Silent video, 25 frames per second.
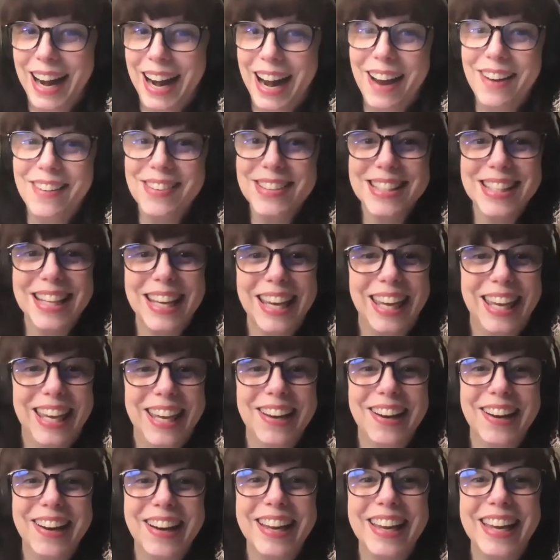I was like,
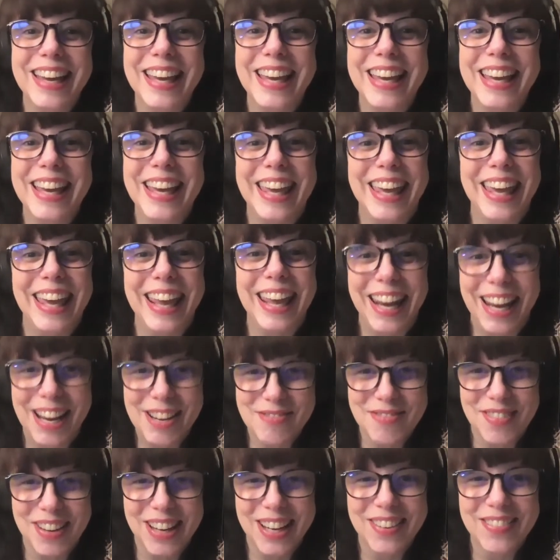you
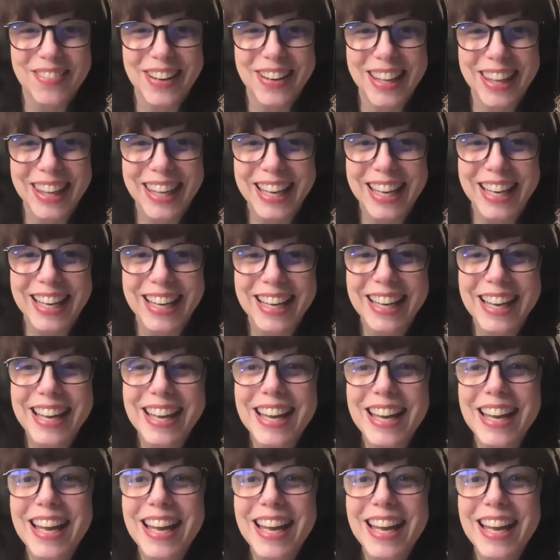kidding me, really?